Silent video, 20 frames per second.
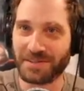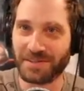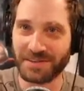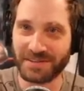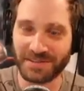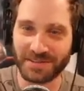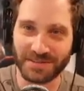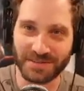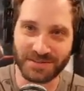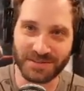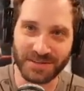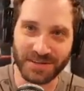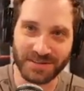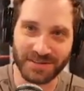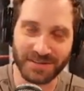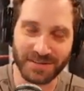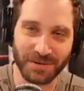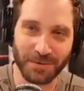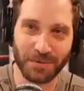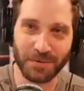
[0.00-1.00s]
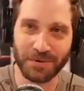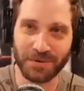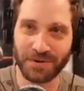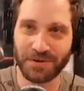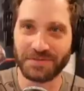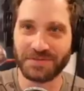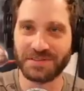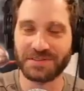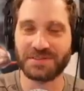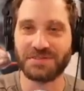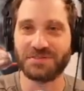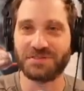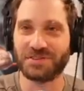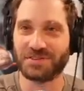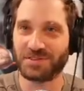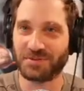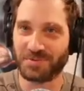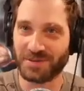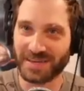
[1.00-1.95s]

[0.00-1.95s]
This is just the hors d'oeuvres. This is just the